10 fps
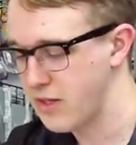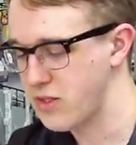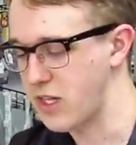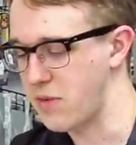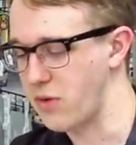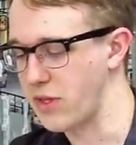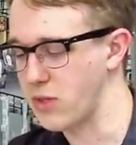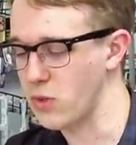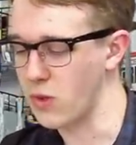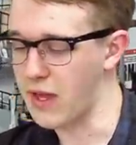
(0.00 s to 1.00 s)
So that'll be really
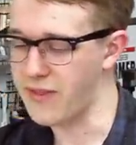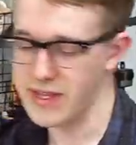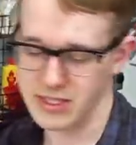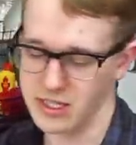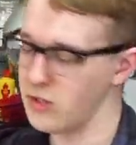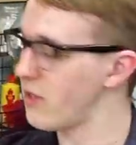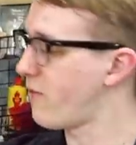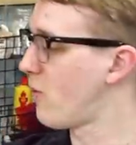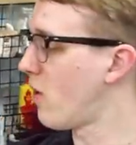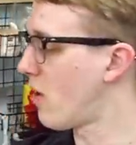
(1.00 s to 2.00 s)
cool. And that's going to do it
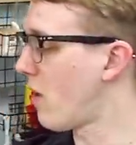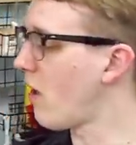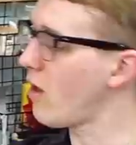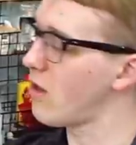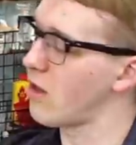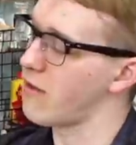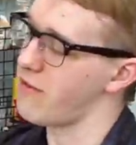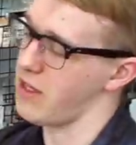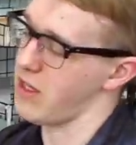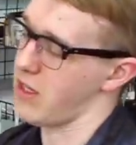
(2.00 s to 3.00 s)
for all of
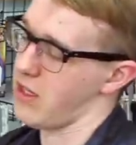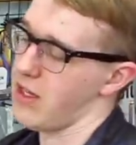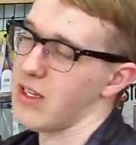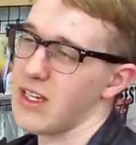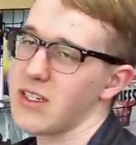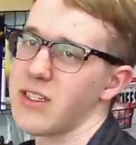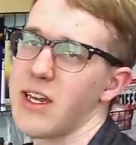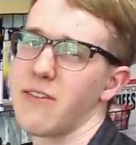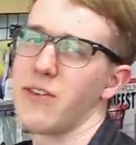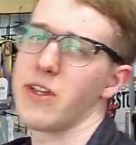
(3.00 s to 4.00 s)
the kit
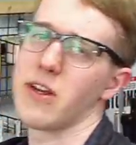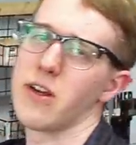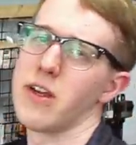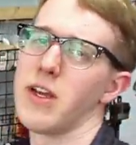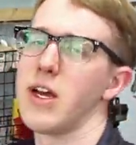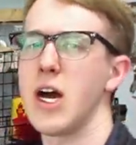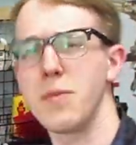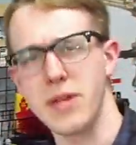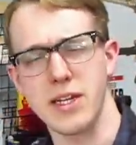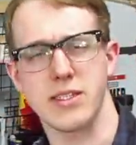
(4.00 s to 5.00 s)
and figure
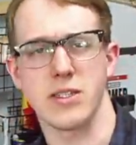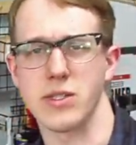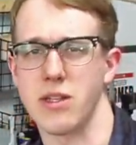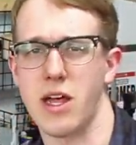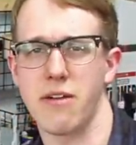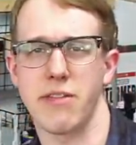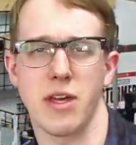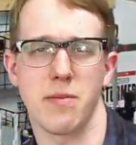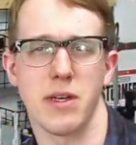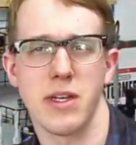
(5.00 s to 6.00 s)
updates. There's a lot of
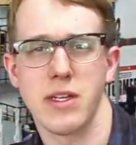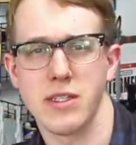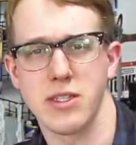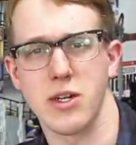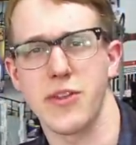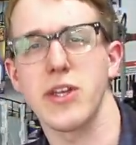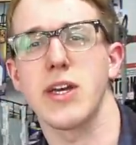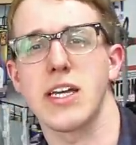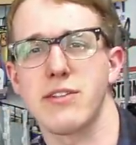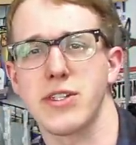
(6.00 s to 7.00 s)
them. So thank you
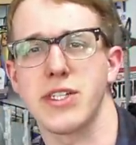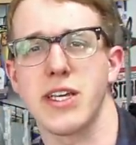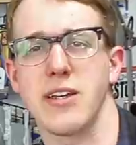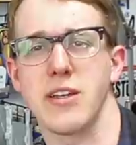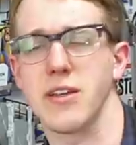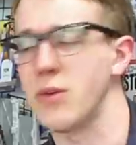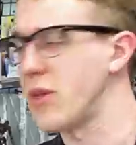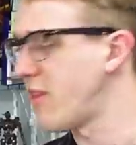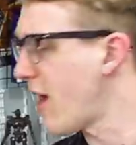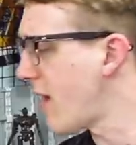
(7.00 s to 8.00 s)
guys for sticking
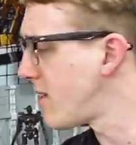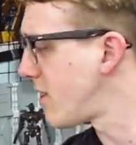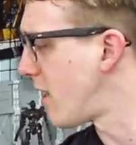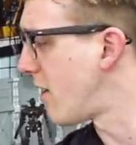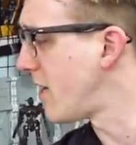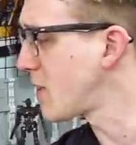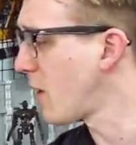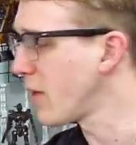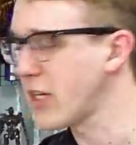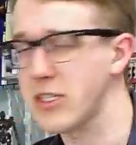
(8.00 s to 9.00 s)
with that. Uh, next
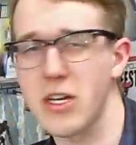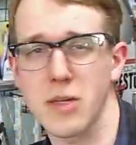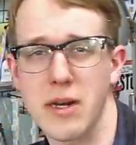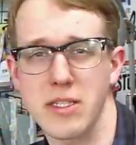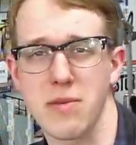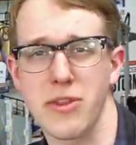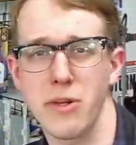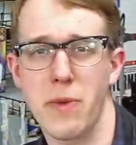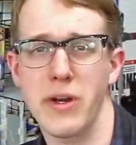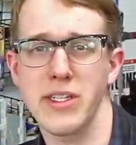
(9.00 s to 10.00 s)
part, we're going to talk about some
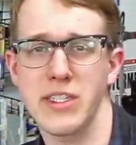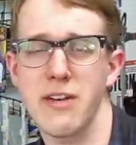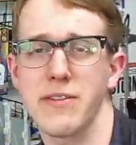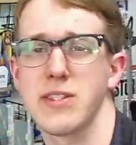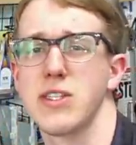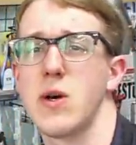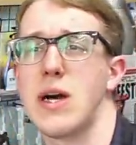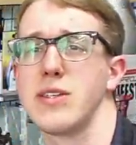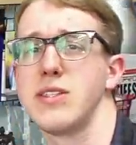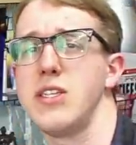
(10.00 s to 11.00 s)
third-party stuff, so
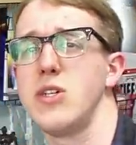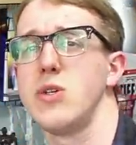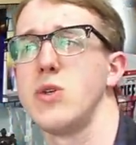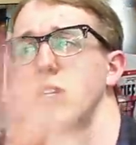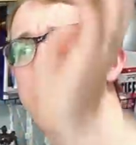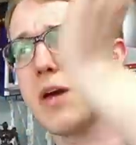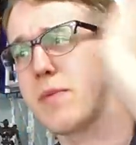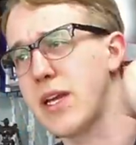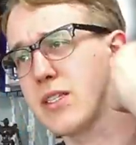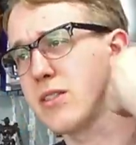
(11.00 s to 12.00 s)
I'll see you coming
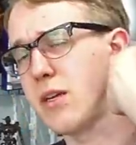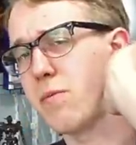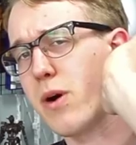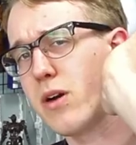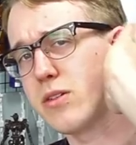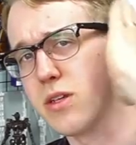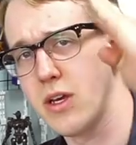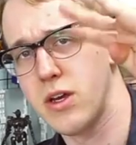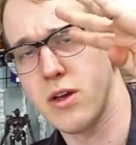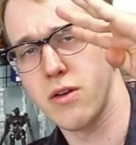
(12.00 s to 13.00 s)
up next in part
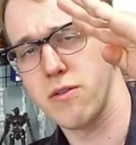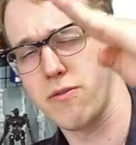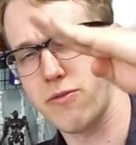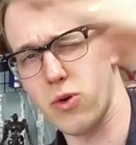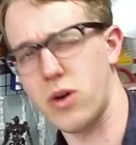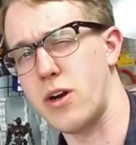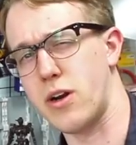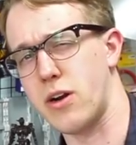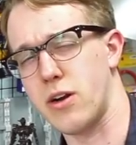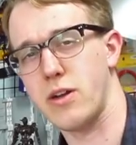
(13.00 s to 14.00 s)

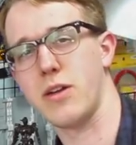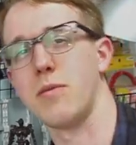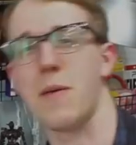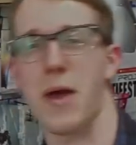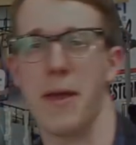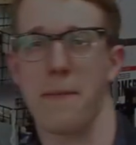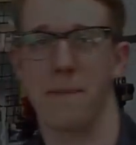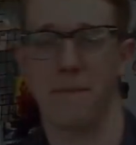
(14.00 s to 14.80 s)
four. Bye-bye.